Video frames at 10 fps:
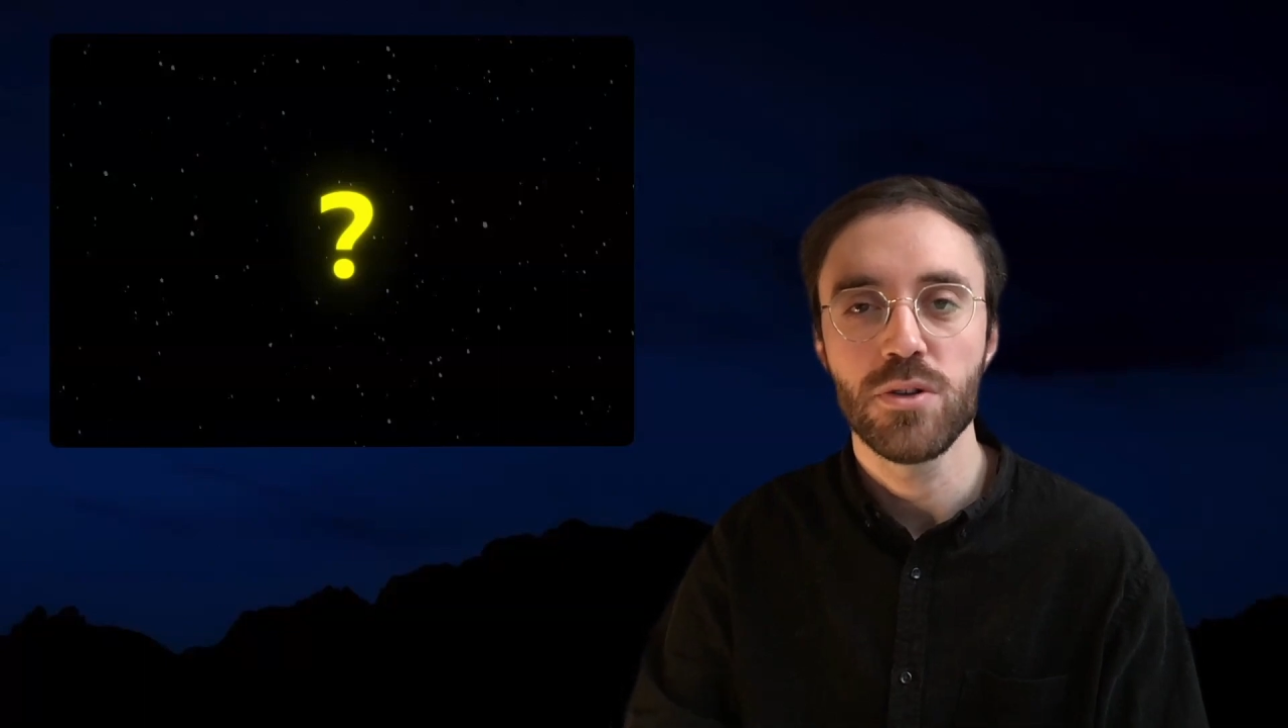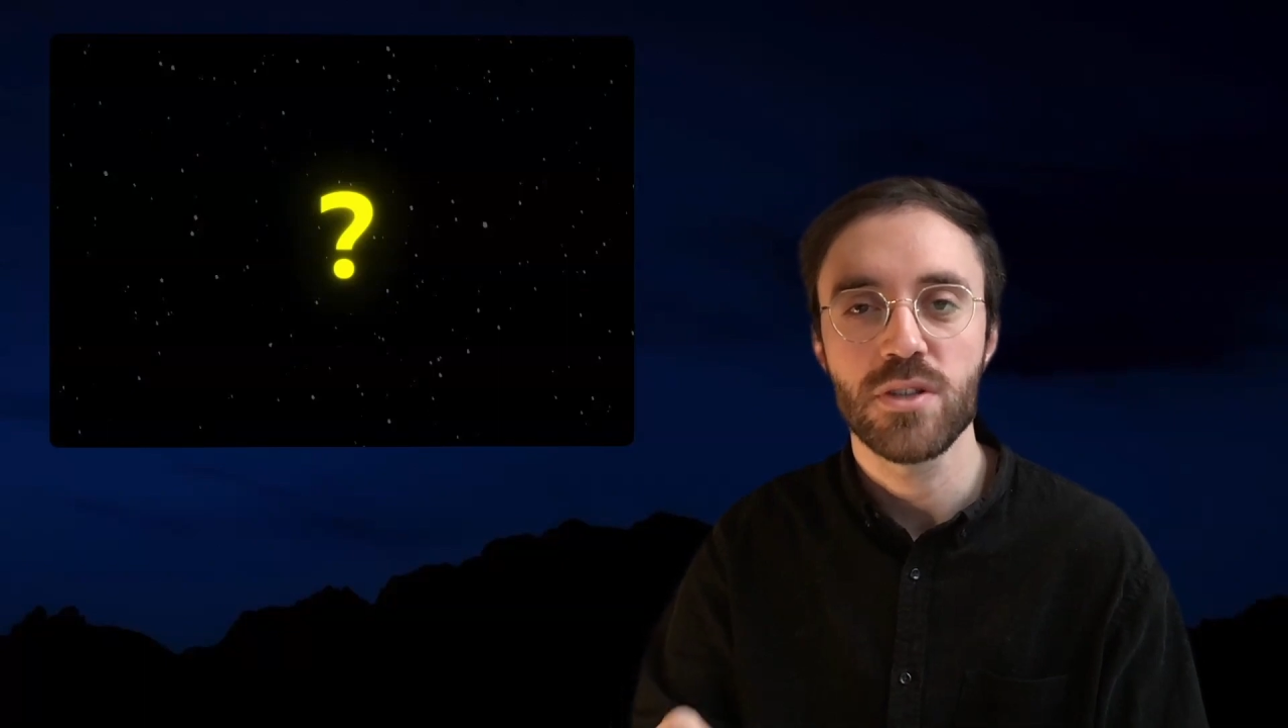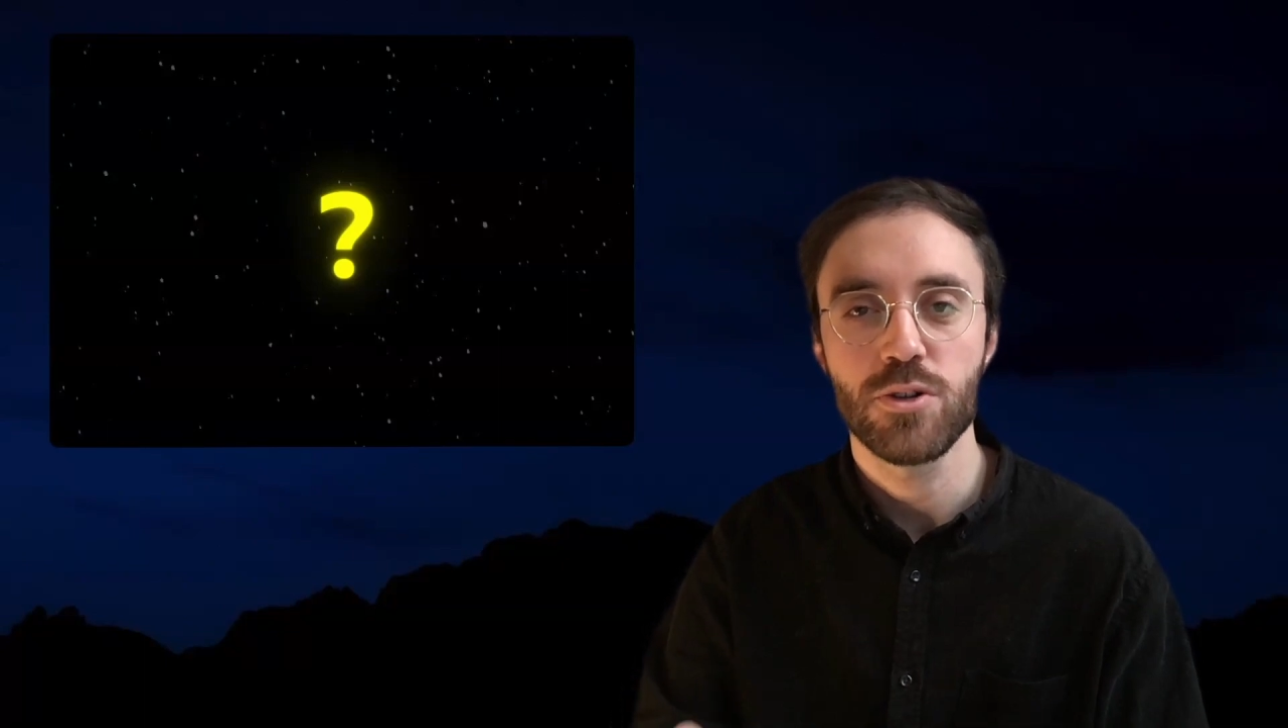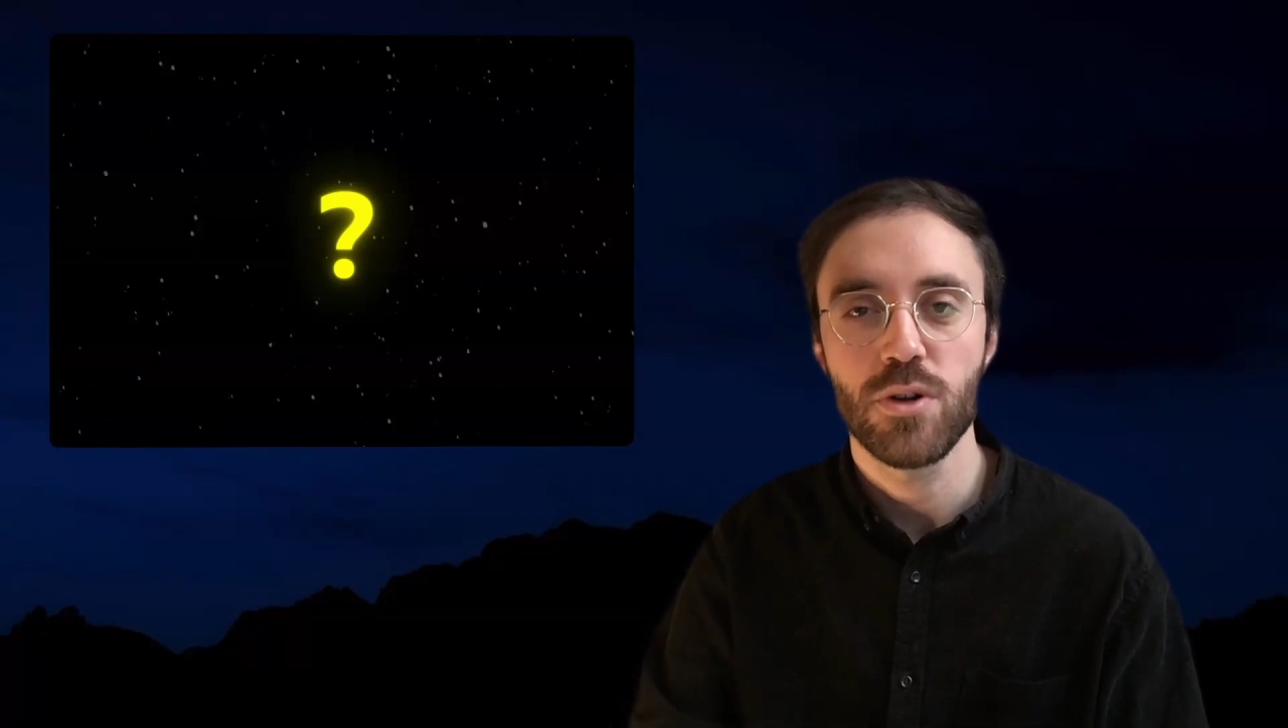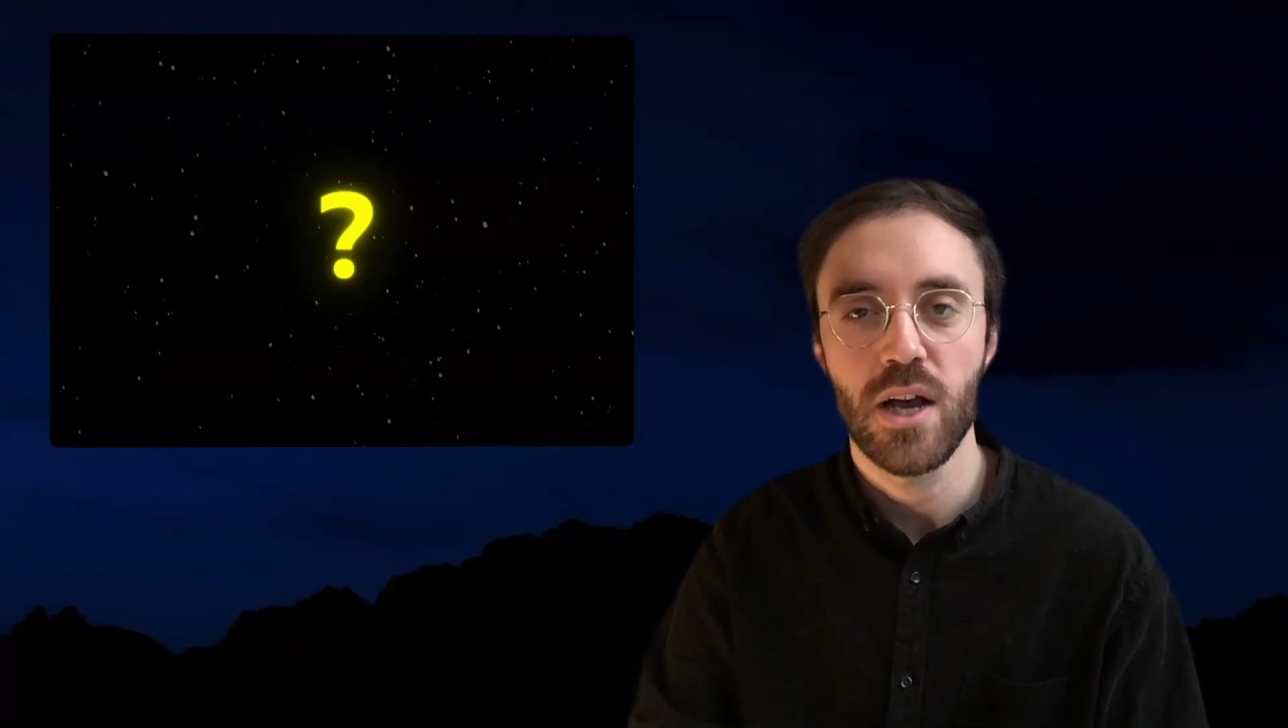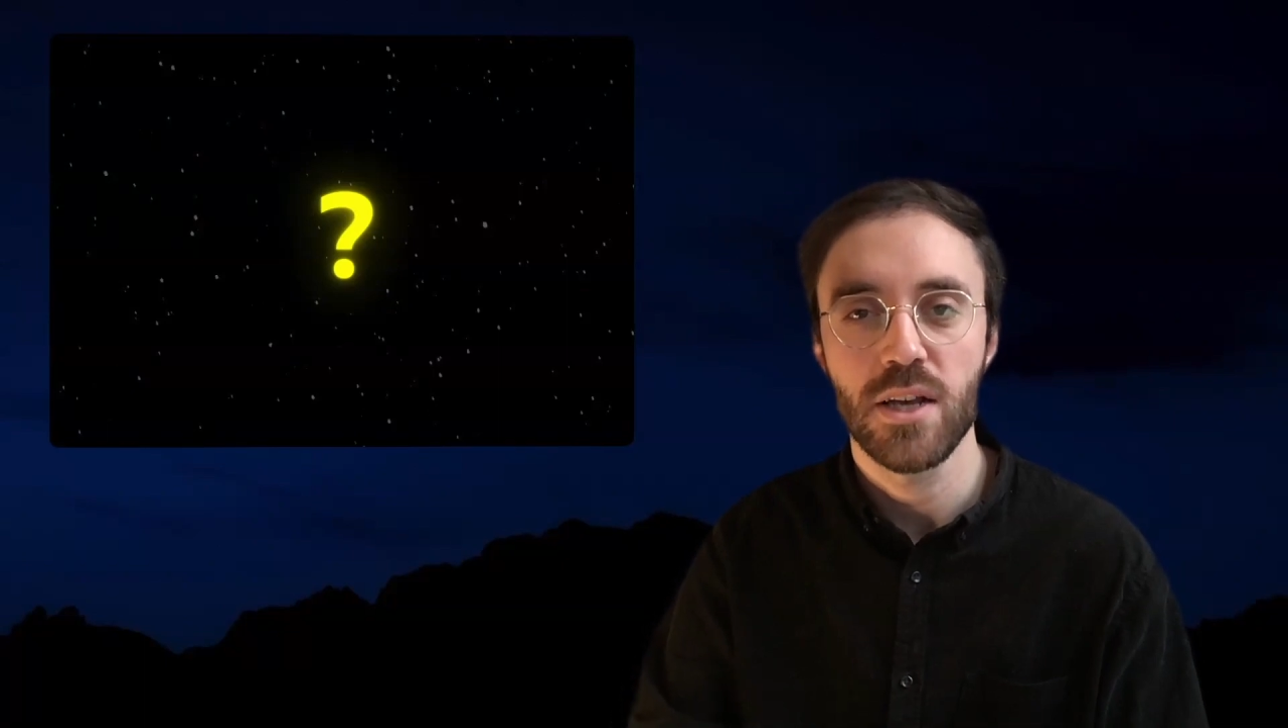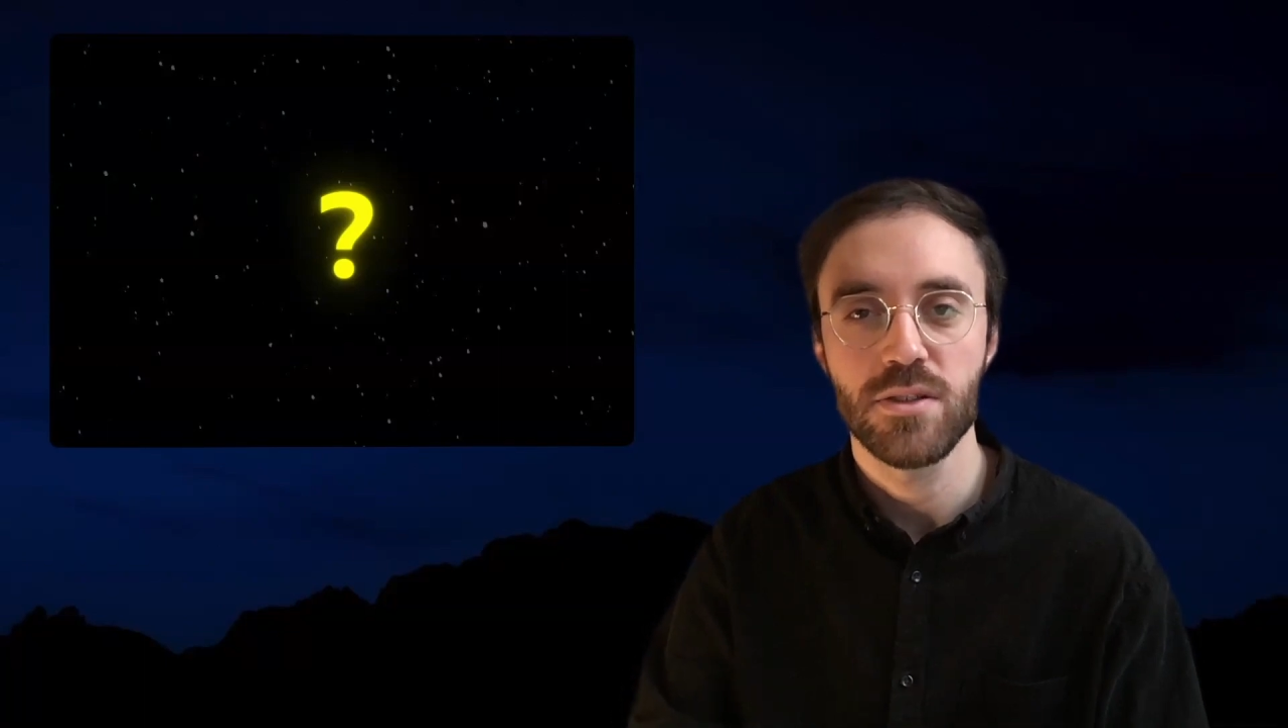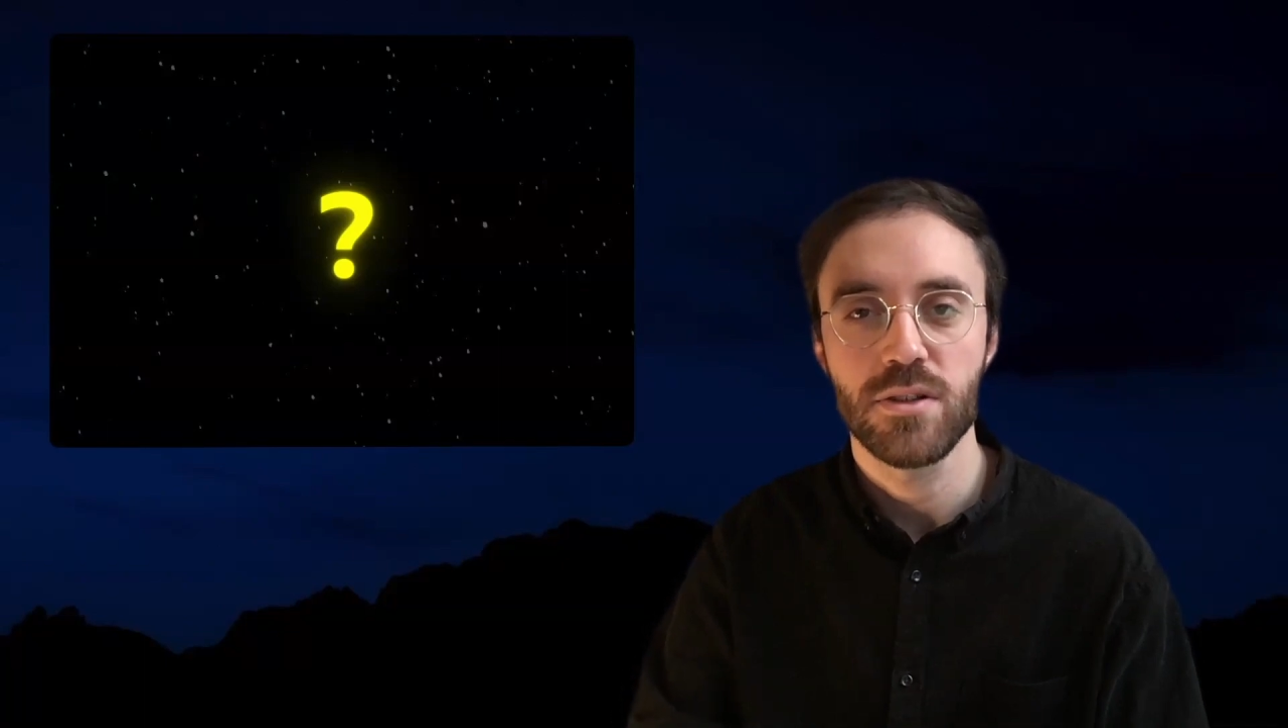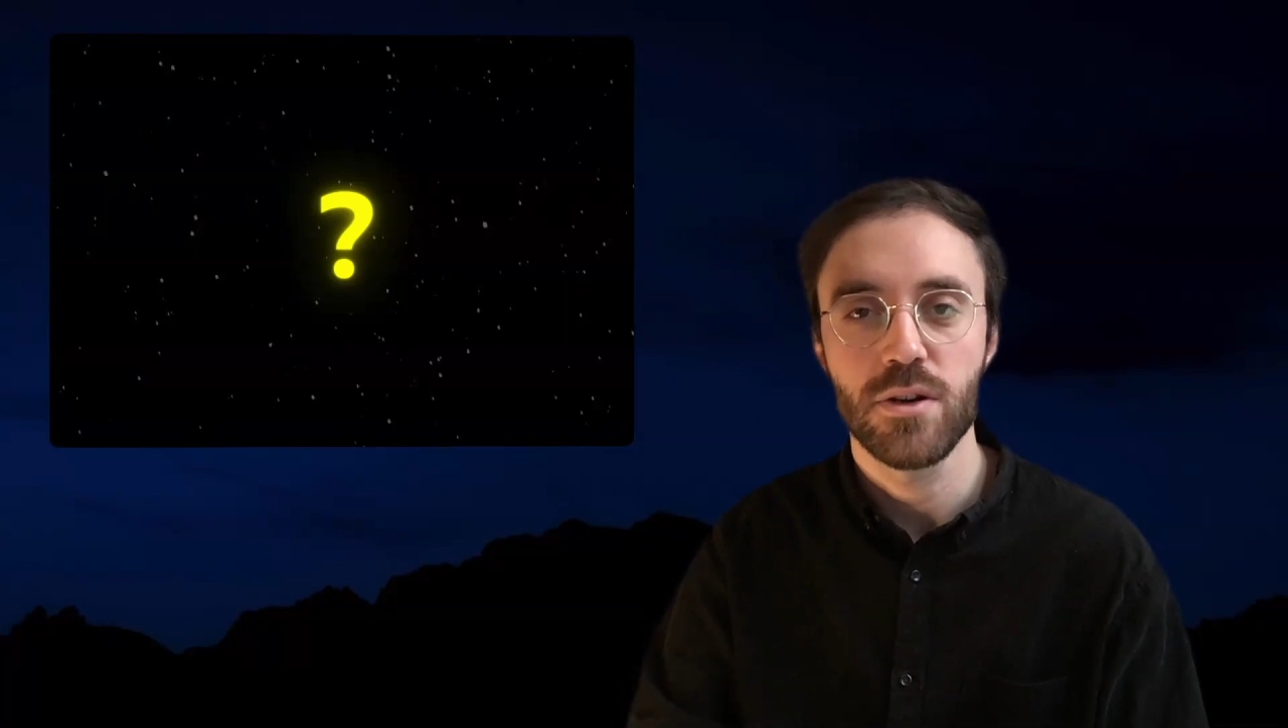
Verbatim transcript: centralized